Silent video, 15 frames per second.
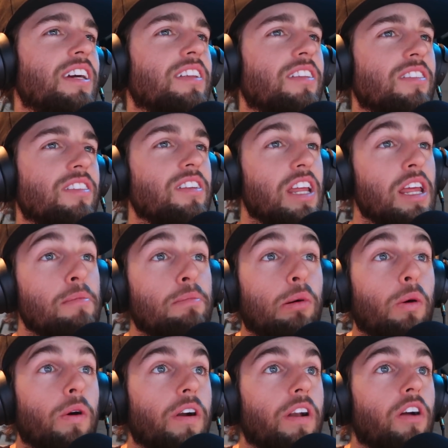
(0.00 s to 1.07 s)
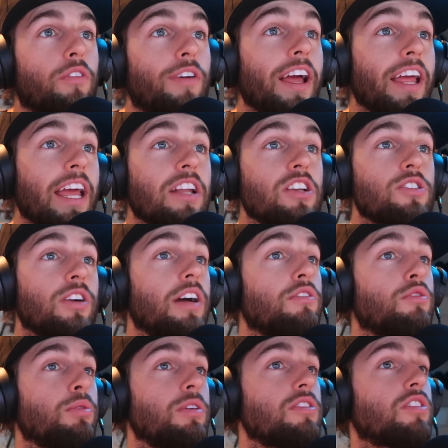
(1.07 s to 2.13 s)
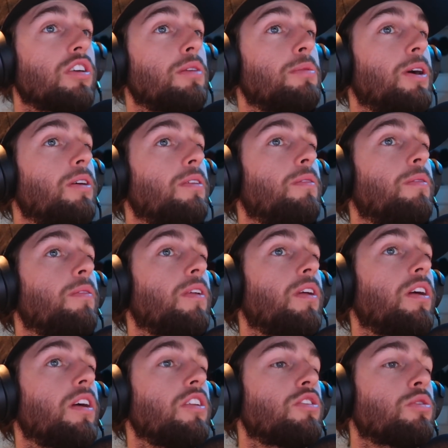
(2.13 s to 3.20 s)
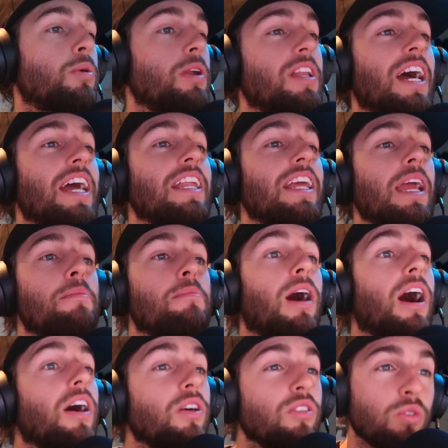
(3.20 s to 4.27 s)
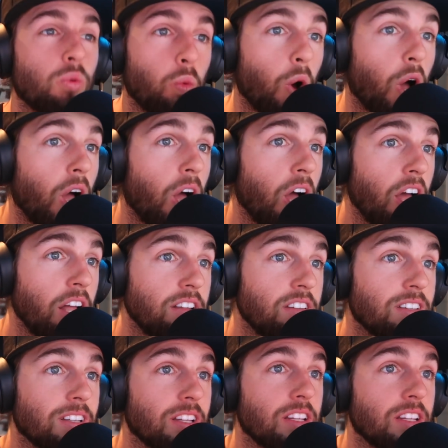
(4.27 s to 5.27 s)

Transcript: It's an import right-hand drive twin turbo, 29k miles. What?